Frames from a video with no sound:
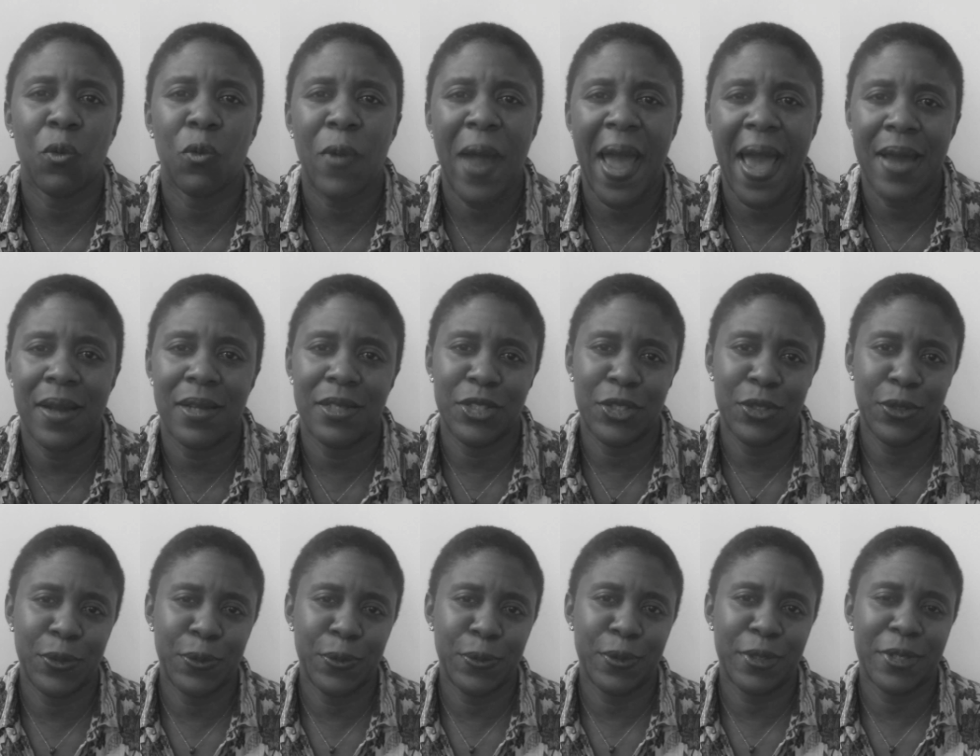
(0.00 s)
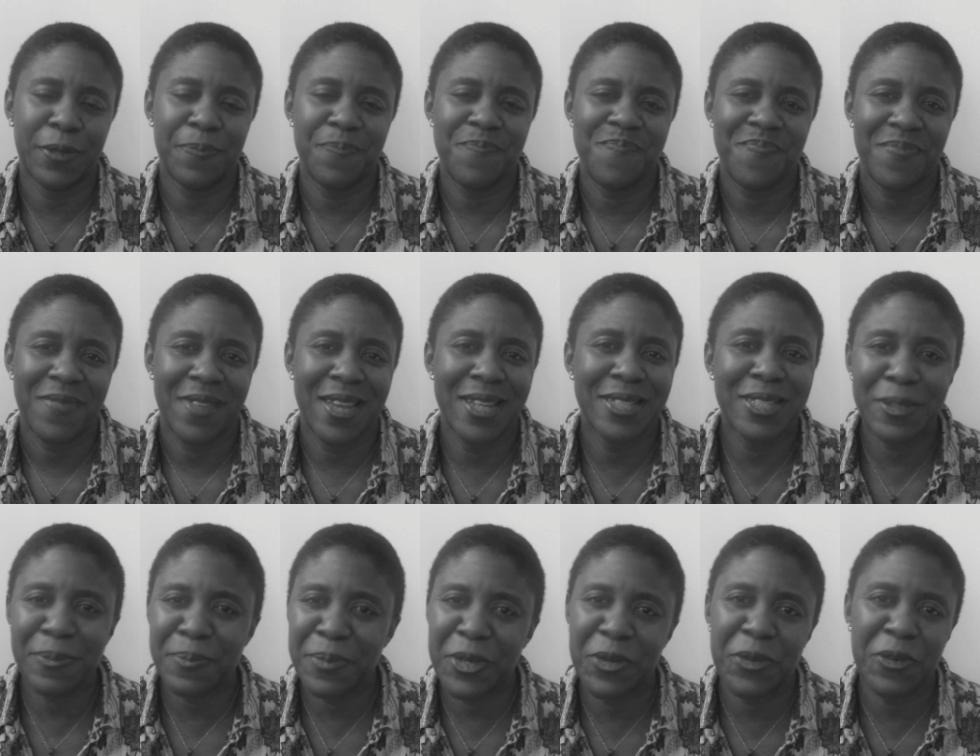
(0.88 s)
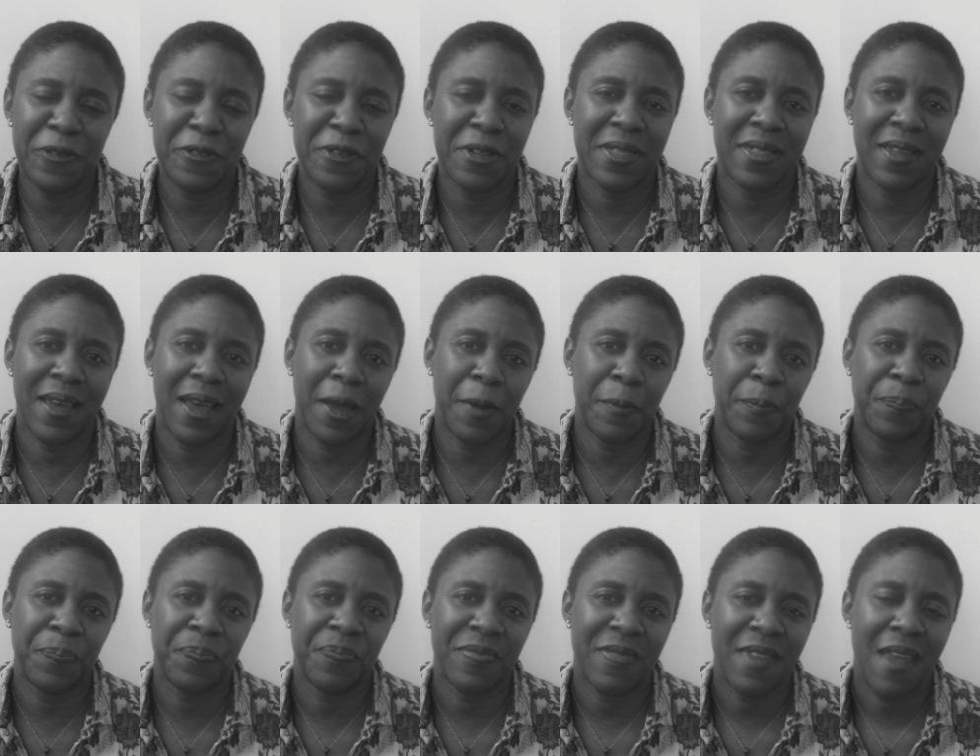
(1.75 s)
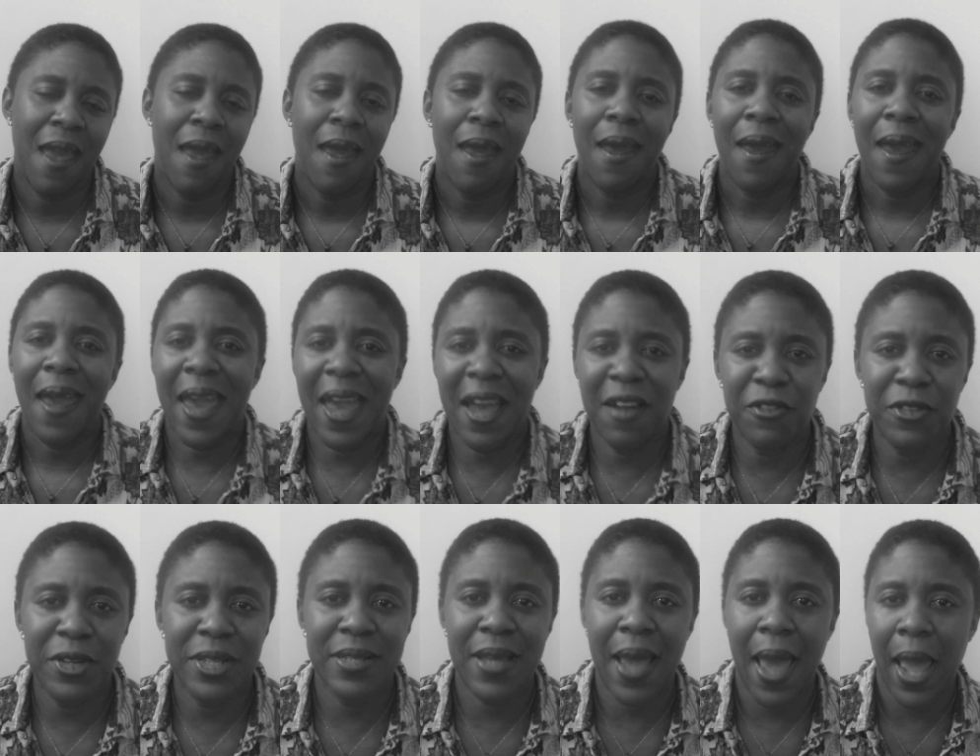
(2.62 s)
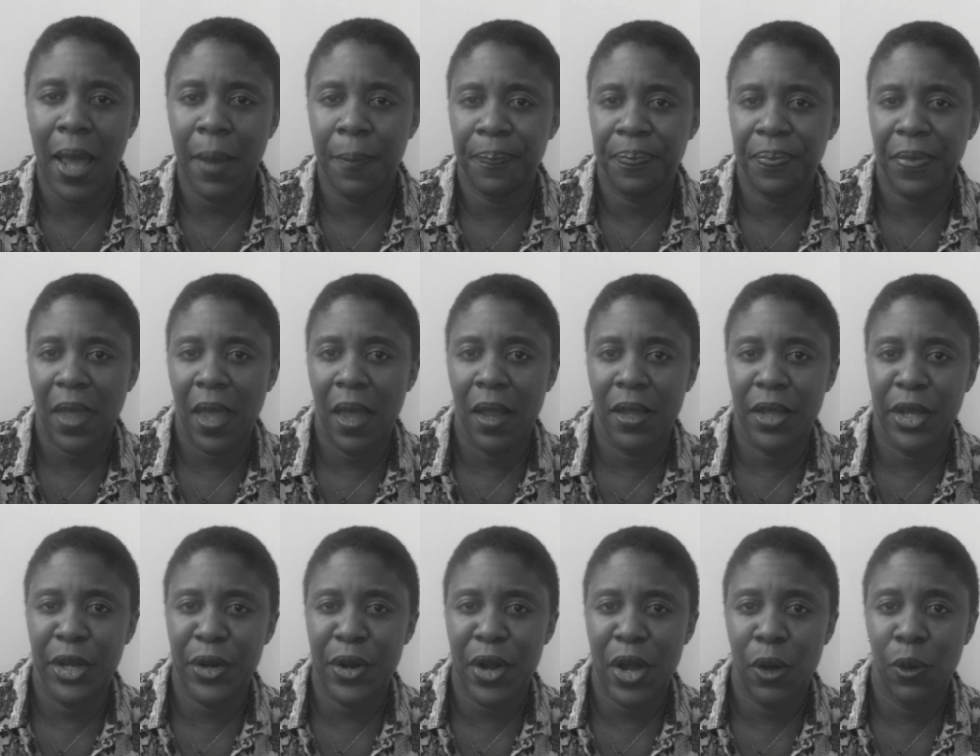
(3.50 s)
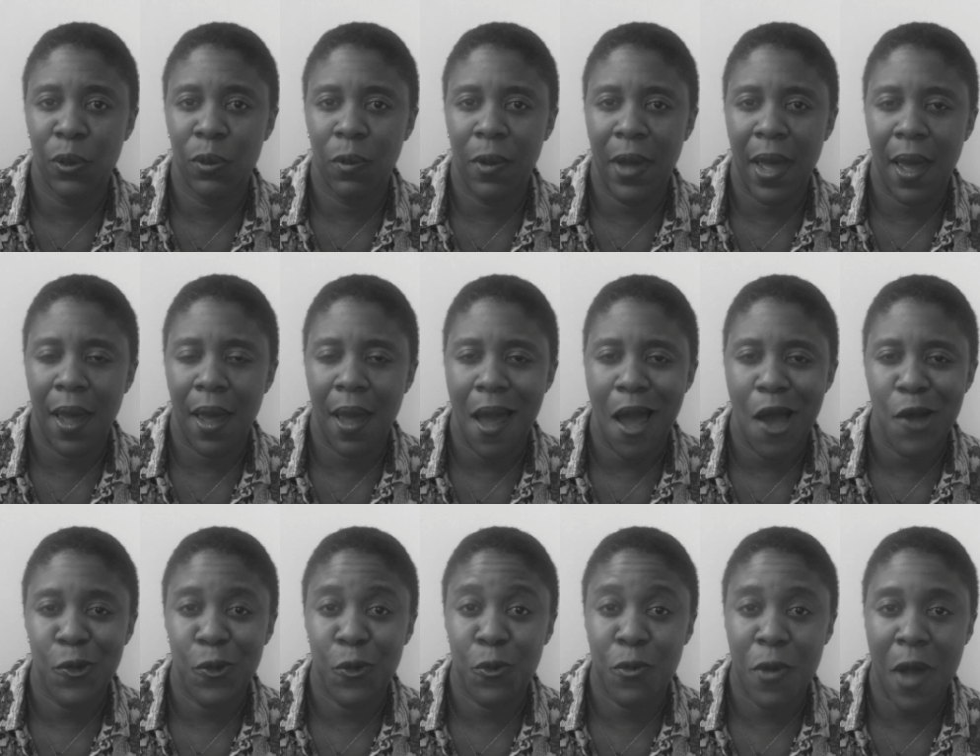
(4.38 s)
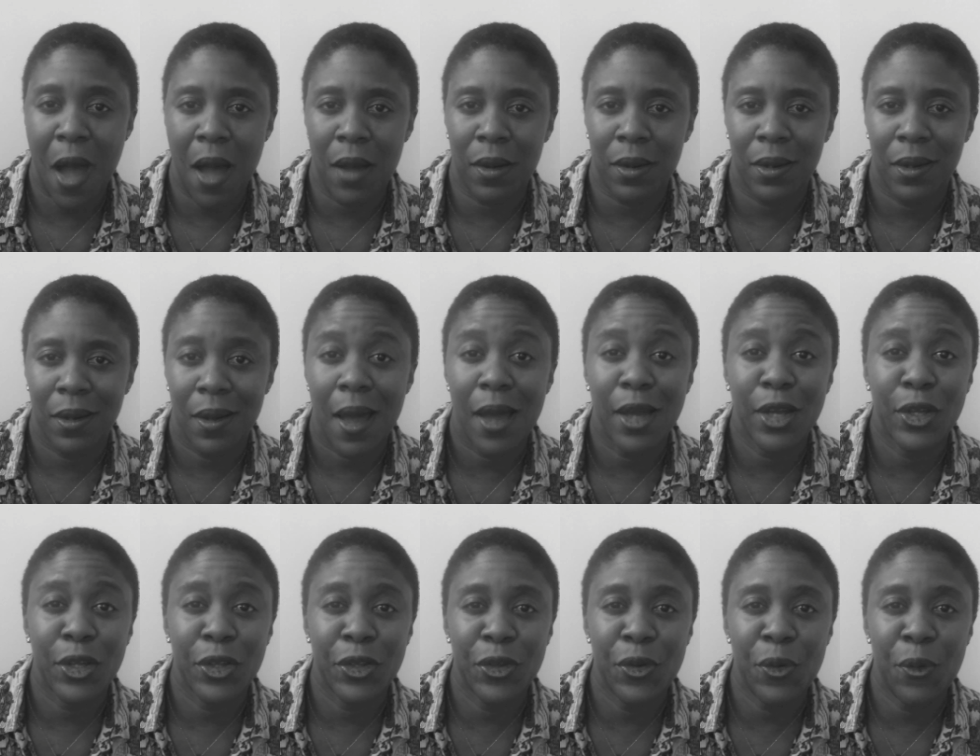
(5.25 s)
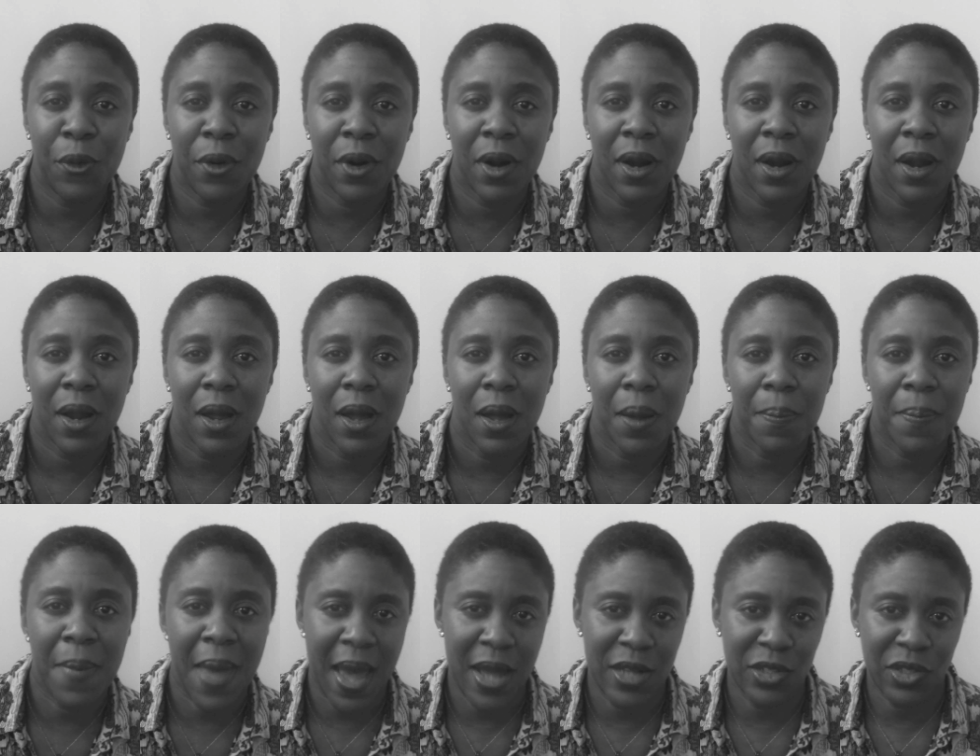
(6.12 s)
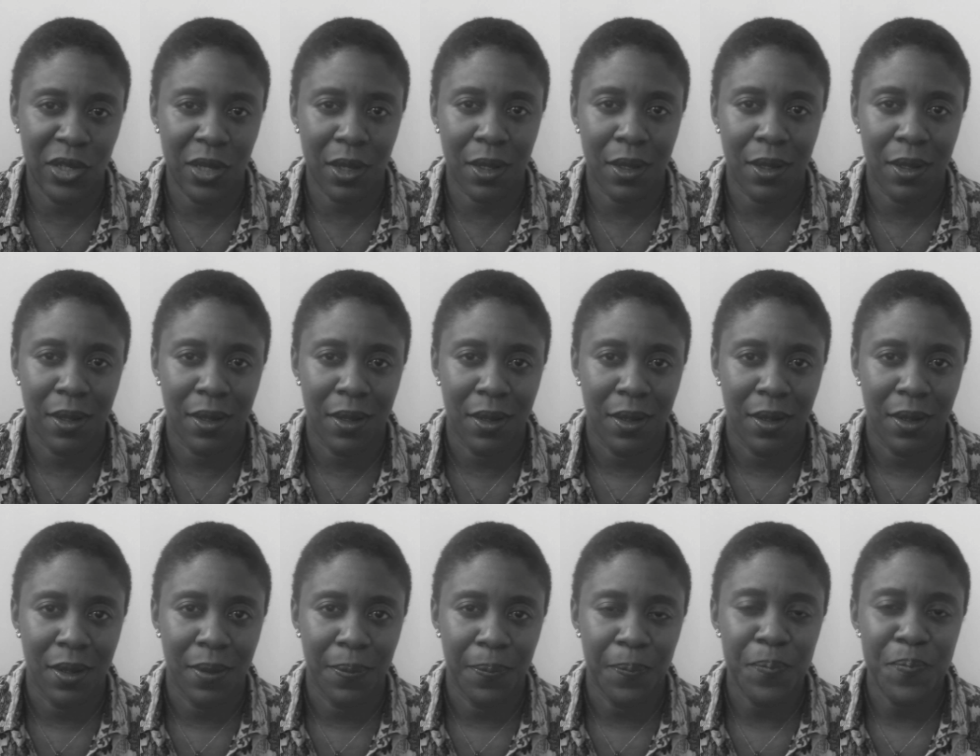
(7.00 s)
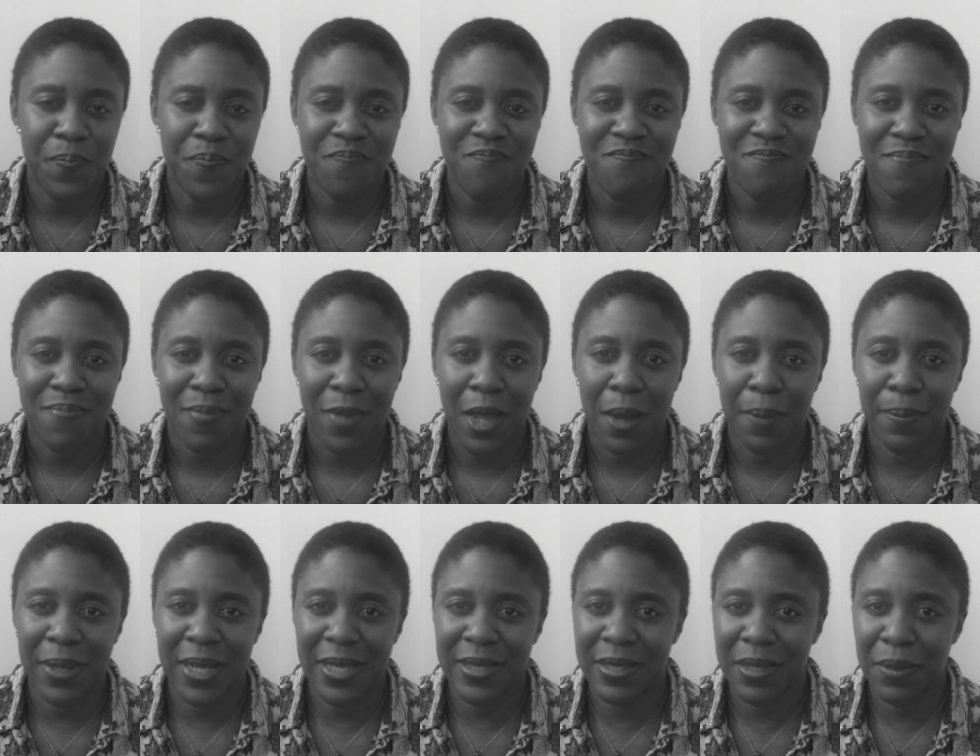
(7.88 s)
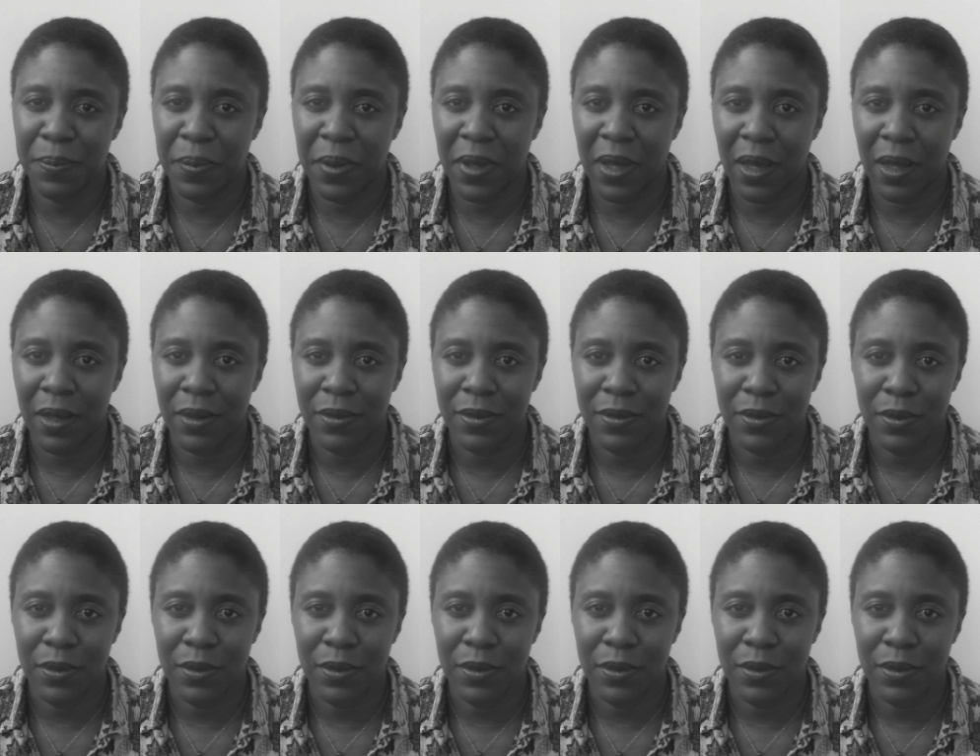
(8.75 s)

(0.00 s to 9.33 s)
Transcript: Gratitude. It's a beautiful thing. Every day, in your own way, rock your magic. Blessed be.